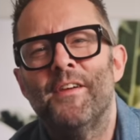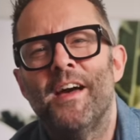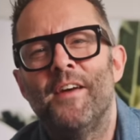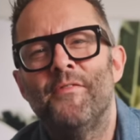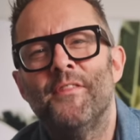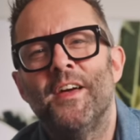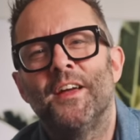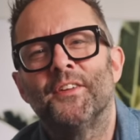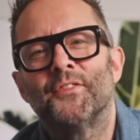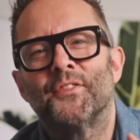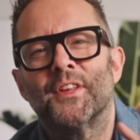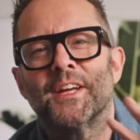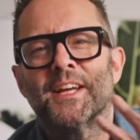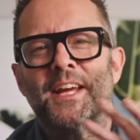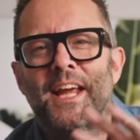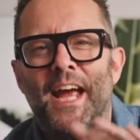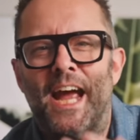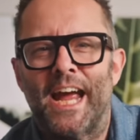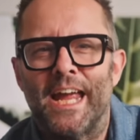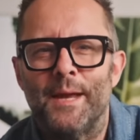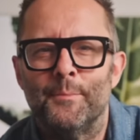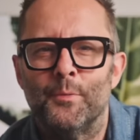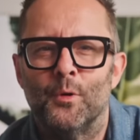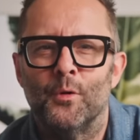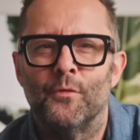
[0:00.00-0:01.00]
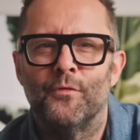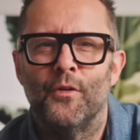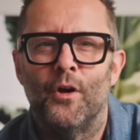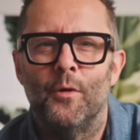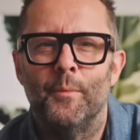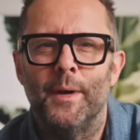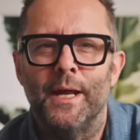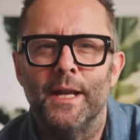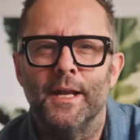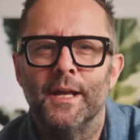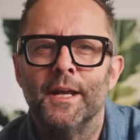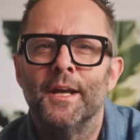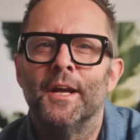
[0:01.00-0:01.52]
then there's the cable
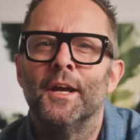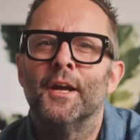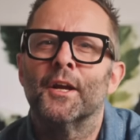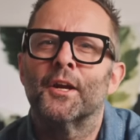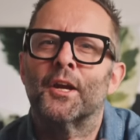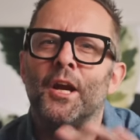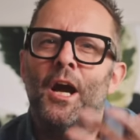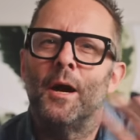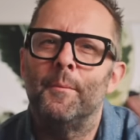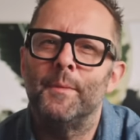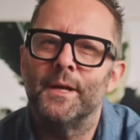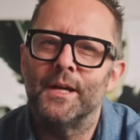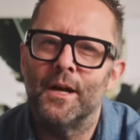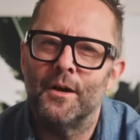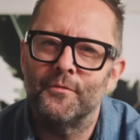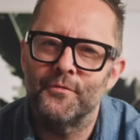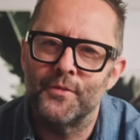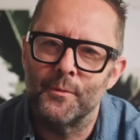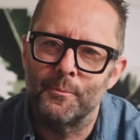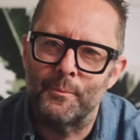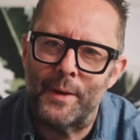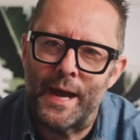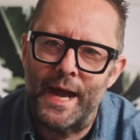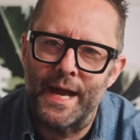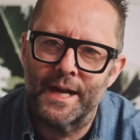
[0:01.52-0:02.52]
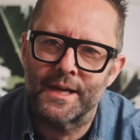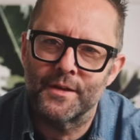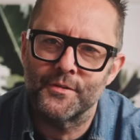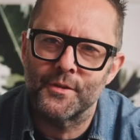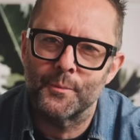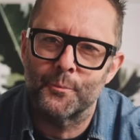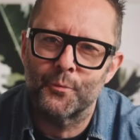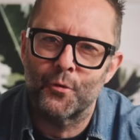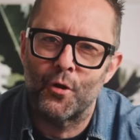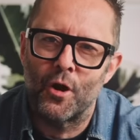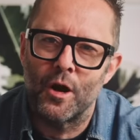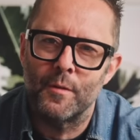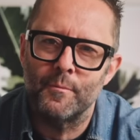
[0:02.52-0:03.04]
vomit coming off the back of the
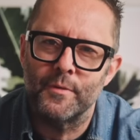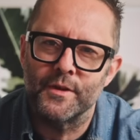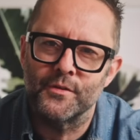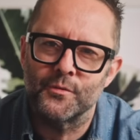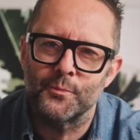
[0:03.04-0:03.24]
primary